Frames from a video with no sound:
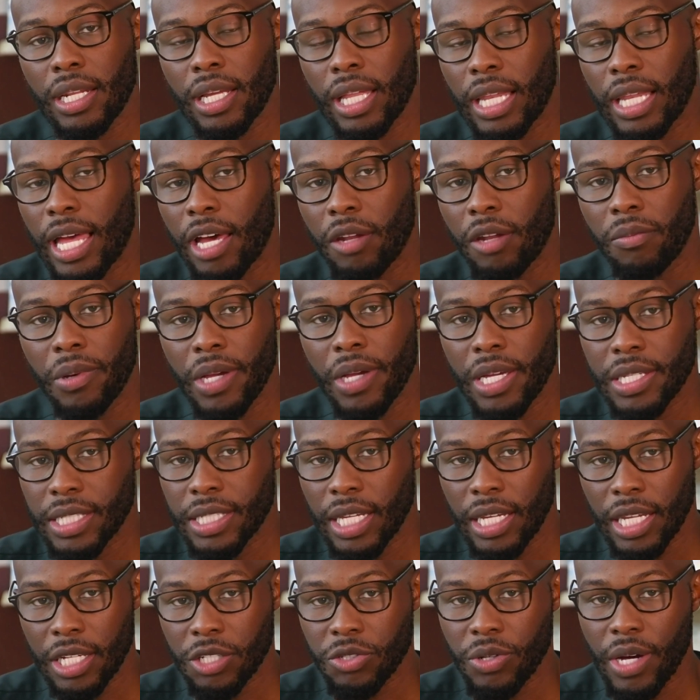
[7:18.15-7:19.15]
cloud-based
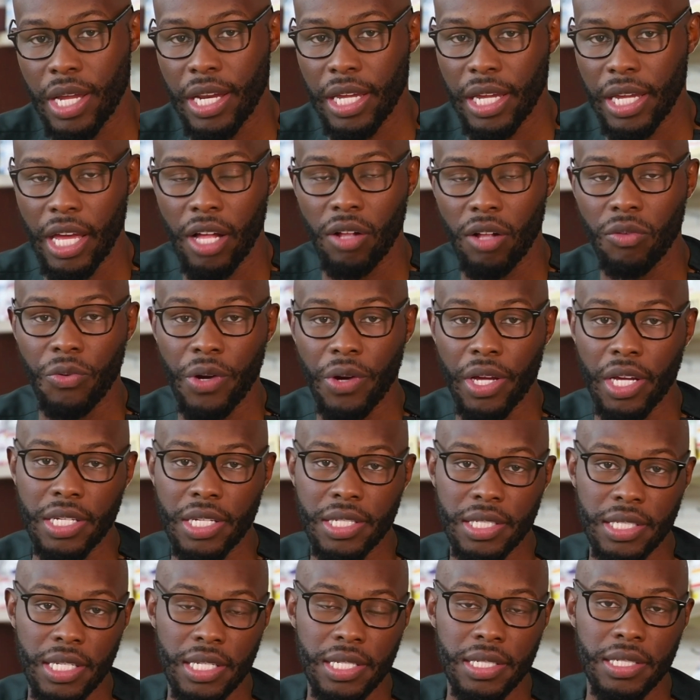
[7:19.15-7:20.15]
electronic health record
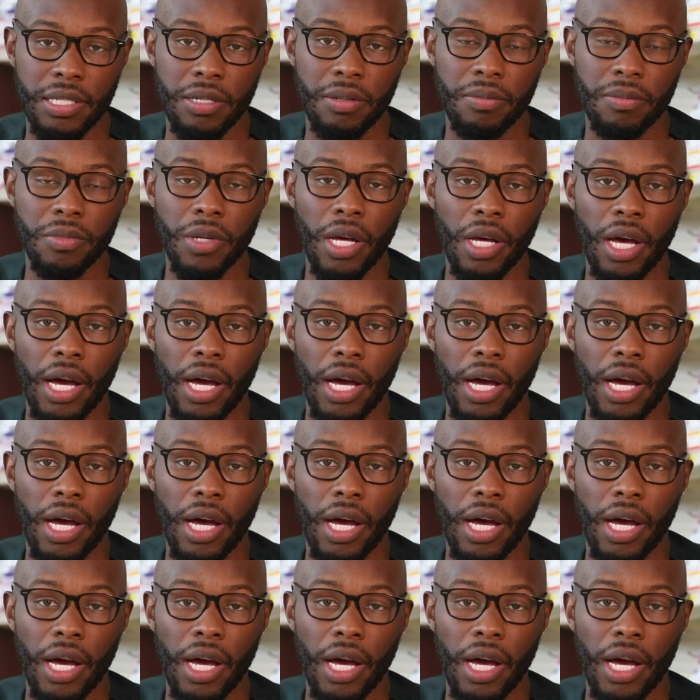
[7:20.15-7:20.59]
system